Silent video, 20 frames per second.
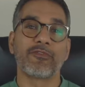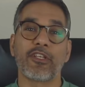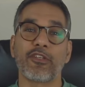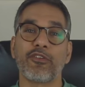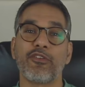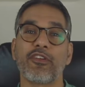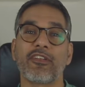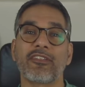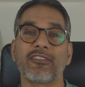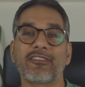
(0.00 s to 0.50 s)
So
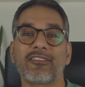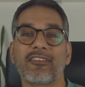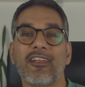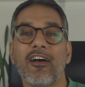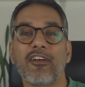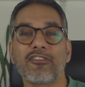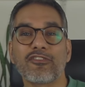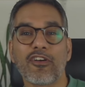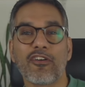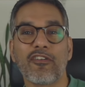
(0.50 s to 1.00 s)
you can
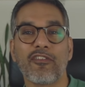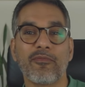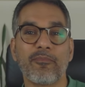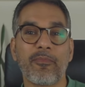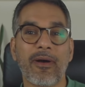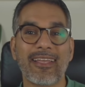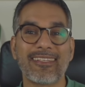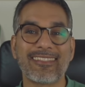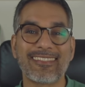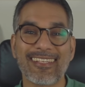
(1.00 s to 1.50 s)
start off
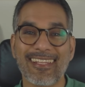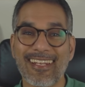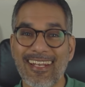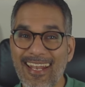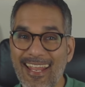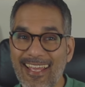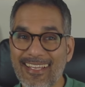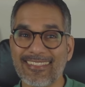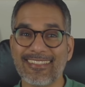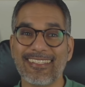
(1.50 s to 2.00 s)
by
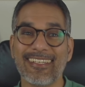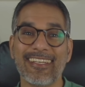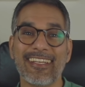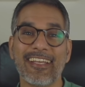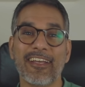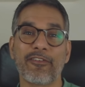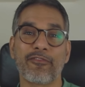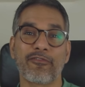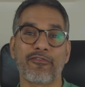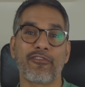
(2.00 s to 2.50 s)

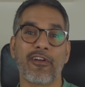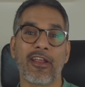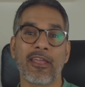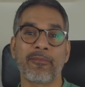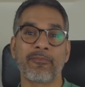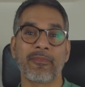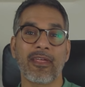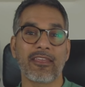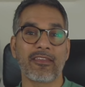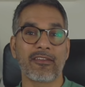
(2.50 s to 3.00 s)
selecting a
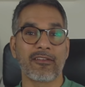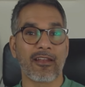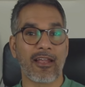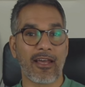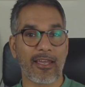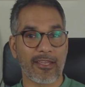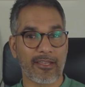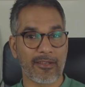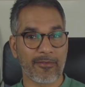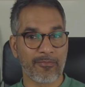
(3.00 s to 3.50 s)
frame that you
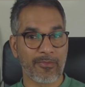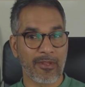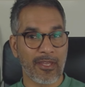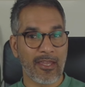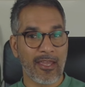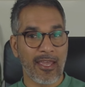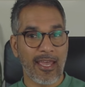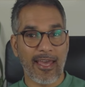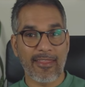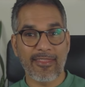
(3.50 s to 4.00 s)
like,
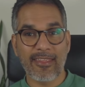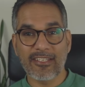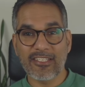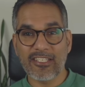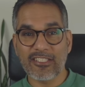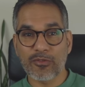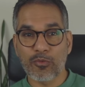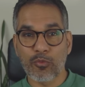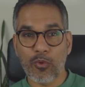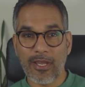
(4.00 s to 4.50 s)
and then
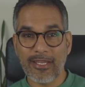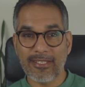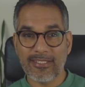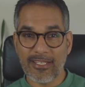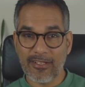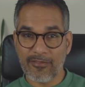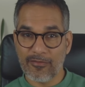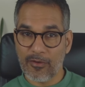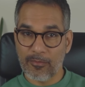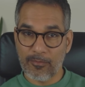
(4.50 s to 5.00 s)
just
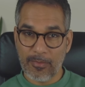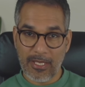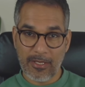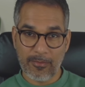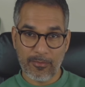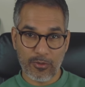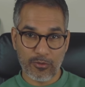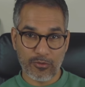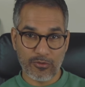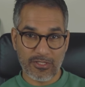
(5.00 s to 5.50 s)
waiting for
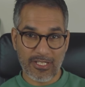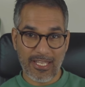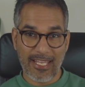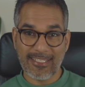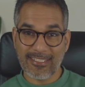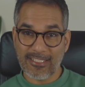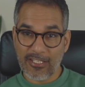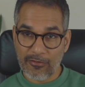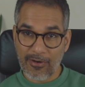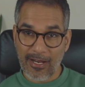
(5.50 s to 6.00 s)
people to
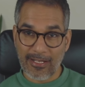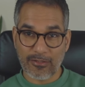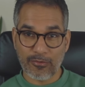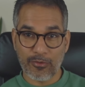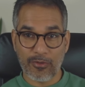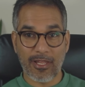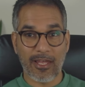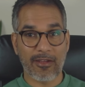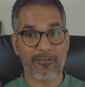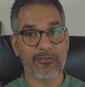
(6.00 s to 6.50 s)
interact
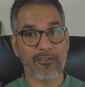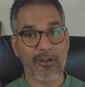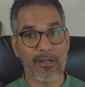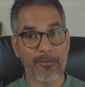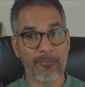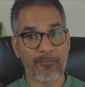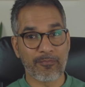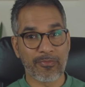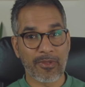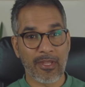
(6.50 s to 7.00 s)
with that
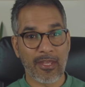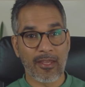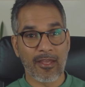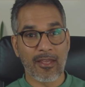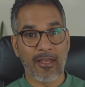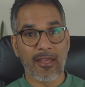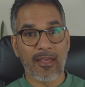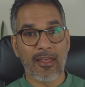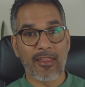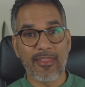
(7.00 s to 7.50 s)
frame.
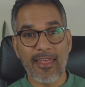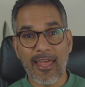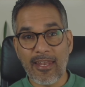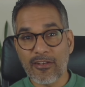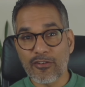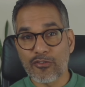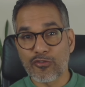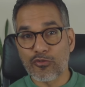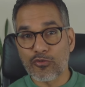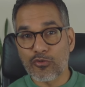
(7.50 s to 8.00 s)

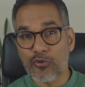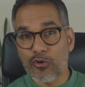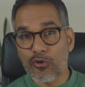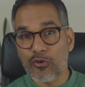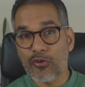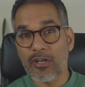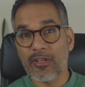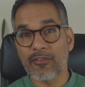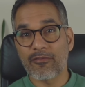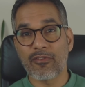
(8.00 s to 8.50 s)
Then
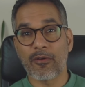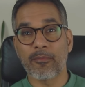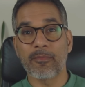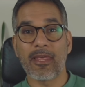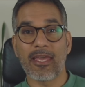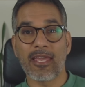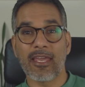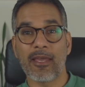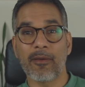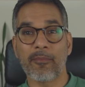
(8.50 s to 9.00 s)
drawing from
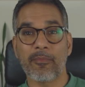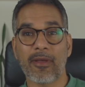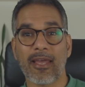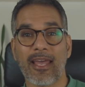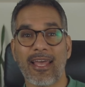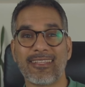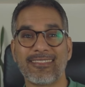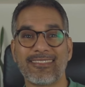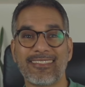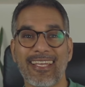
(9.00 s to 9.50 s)
the hip
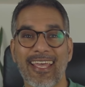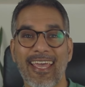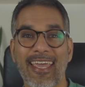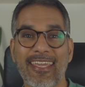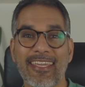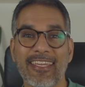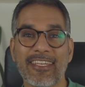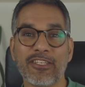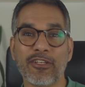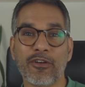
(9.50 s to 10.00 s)
and
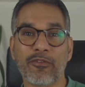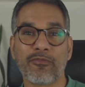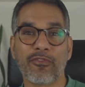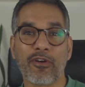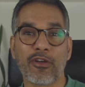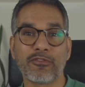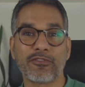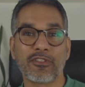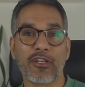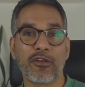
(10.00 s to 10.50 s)
taking your
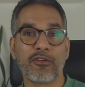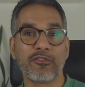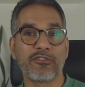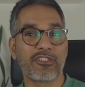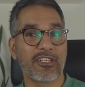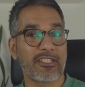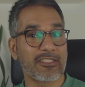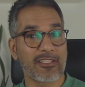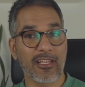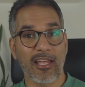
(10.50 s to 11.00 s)
photo
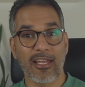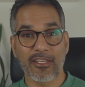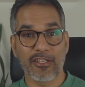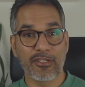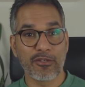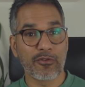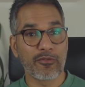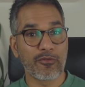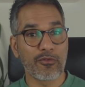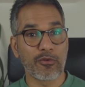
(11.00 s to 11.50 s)
just like
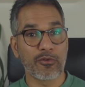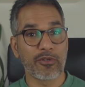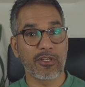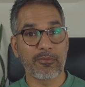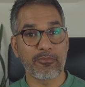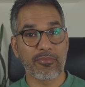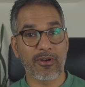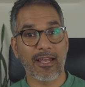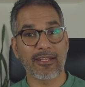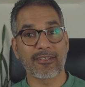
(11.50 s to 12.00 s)
you have already
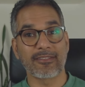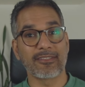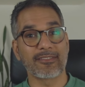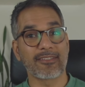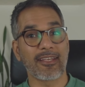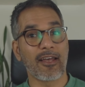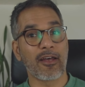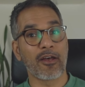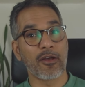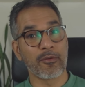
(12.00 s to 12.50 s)
practiced
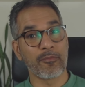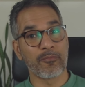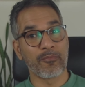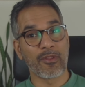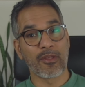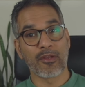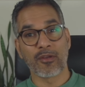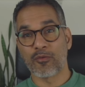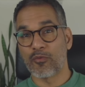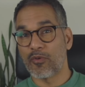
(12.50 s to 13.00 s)
at home
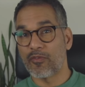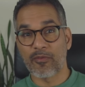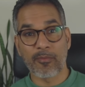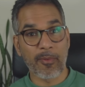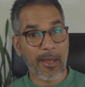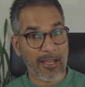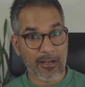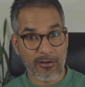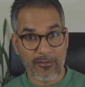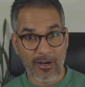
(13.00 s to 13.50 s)
with a
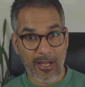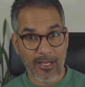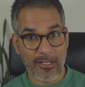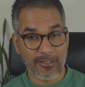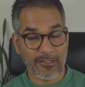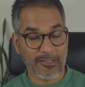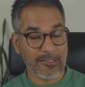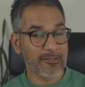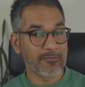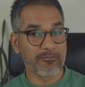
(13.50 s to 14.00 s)
bag of
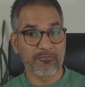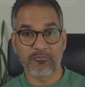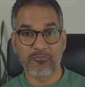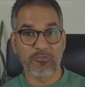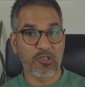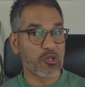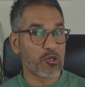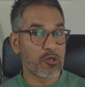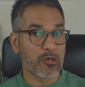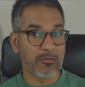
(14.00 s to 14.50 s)
rice
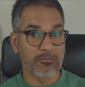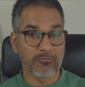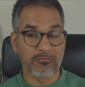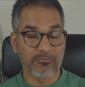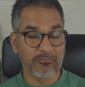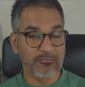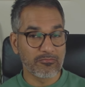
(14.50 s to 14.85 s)
or